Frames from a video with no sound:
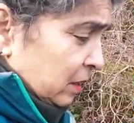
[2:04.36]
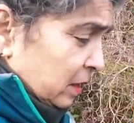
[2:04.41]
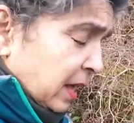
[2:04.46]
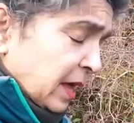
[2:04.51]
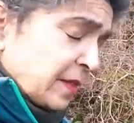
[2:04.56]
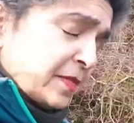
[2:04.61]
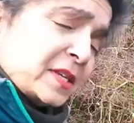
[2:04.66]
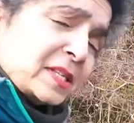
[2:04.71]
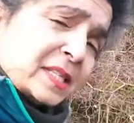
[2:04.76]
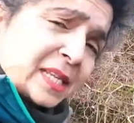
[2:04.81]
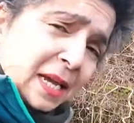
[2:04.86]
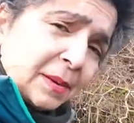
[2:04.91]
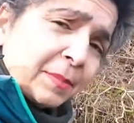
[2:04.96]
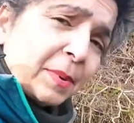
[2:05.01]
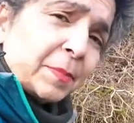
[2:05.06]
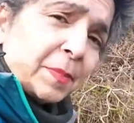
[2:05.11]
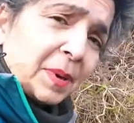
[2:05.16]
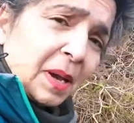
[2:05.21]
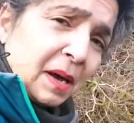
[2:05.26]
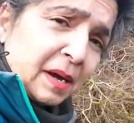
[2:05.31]
And the same
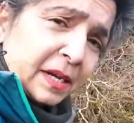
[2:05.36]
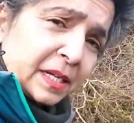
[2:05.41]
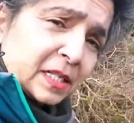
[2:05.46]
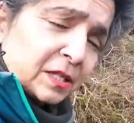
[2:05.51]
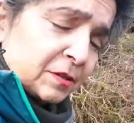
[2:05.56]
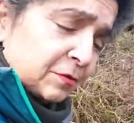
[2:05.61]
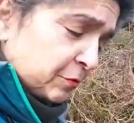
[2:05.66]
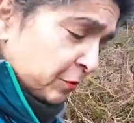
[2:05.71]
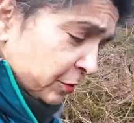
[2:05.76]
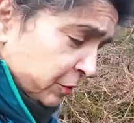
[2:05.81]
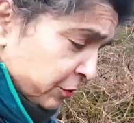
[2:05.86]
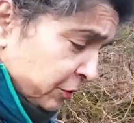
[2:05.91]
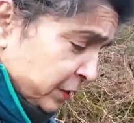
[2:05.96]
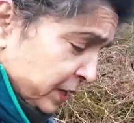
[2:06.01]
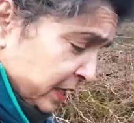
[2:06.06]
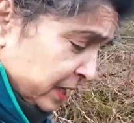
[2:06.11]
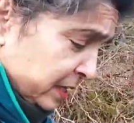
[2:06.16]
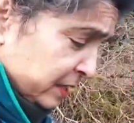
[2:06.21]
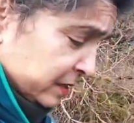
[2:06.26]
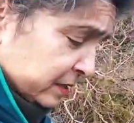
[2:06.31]
applies for
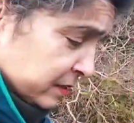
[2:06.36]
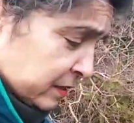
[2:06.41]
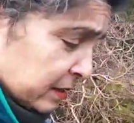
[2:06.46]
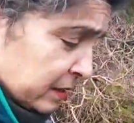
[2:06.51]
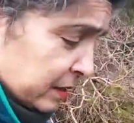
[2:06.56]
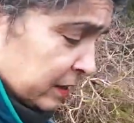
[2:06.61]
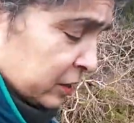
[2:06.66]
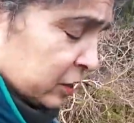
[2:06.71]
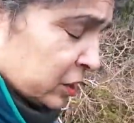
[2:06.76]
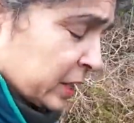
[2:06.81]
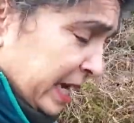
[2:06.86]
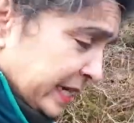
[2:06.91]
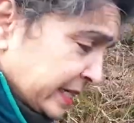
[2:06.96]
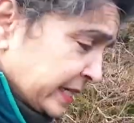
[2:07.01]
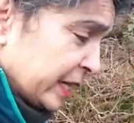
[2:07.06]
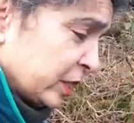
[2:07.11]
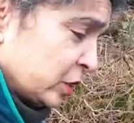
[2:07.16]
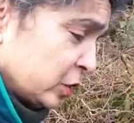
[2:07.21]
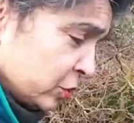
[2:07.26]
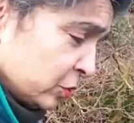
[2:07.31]
these,
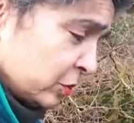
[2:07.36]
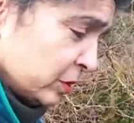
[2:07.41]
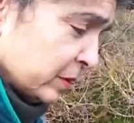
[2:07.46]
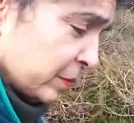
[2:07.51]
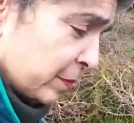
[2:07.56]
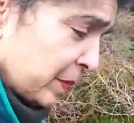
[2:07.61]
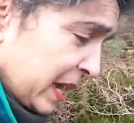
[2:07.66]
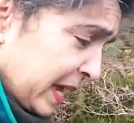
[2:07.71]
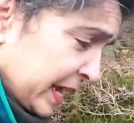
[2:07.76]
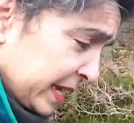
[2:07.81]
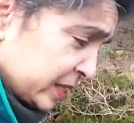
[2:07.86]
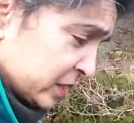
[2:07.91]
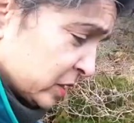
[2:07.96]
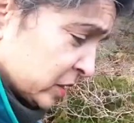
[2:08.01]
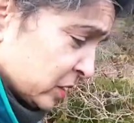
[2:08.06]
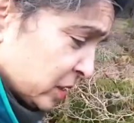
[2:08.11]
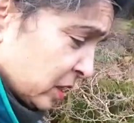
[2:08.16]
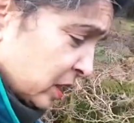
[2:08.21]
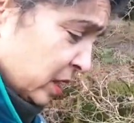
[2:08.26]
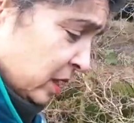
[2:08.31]
getting to a
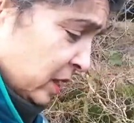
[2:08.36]
place